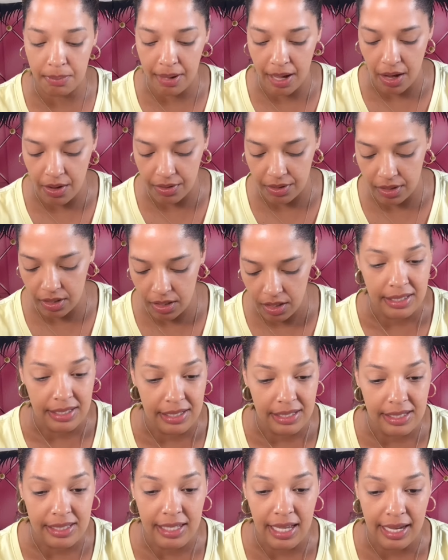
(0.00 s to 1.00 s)
powder because it
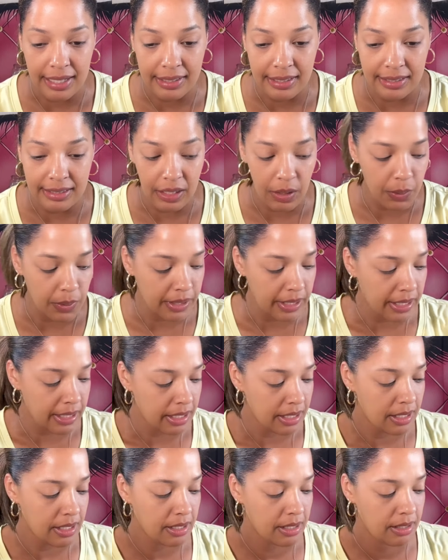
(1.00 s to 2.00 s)
is kind of liquidy.